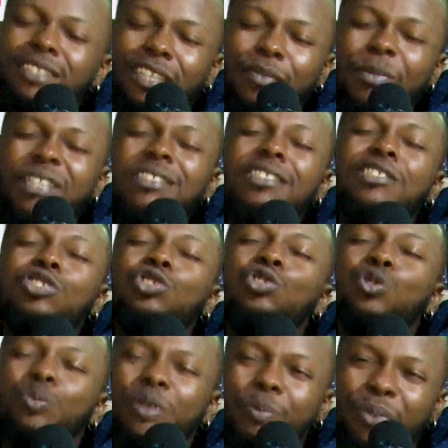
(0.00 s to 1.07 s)
Imagine a
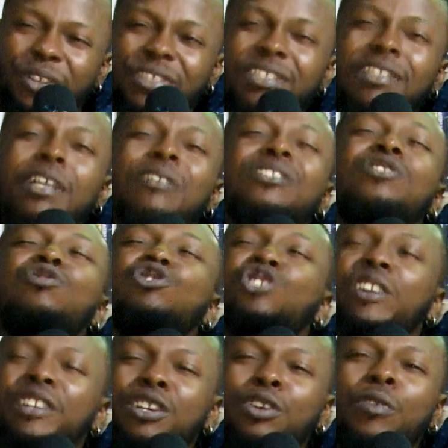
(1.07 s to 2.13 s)
stupid person now still
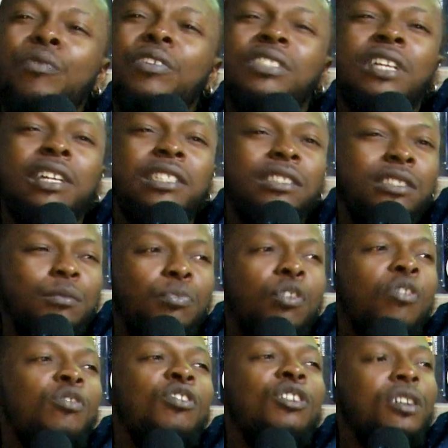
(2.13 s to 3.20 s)
joining confraternity.
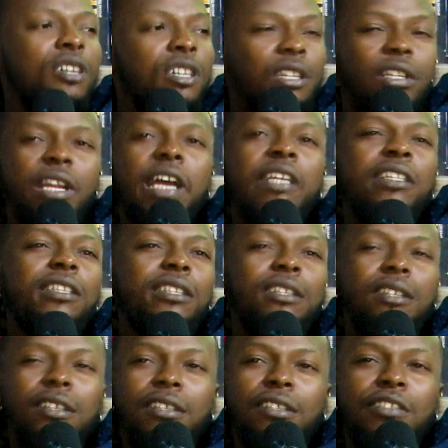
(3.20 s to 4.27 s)
Bro, like,
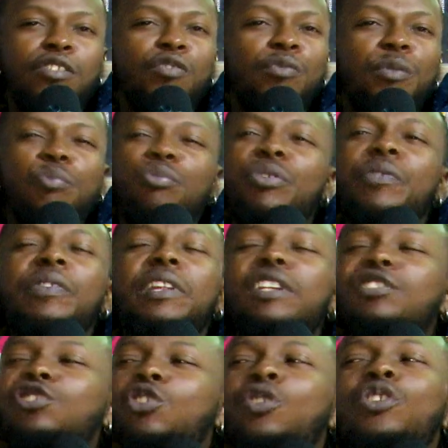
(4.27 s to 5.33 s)
you've been
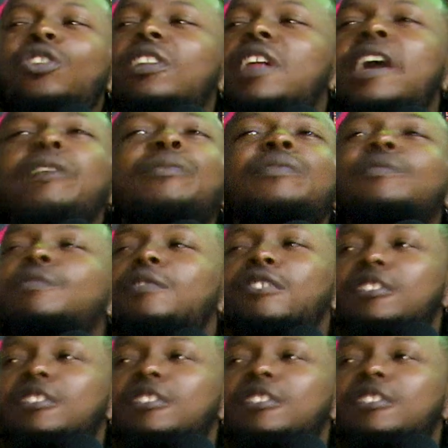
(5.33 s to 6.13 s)
privileged all your life.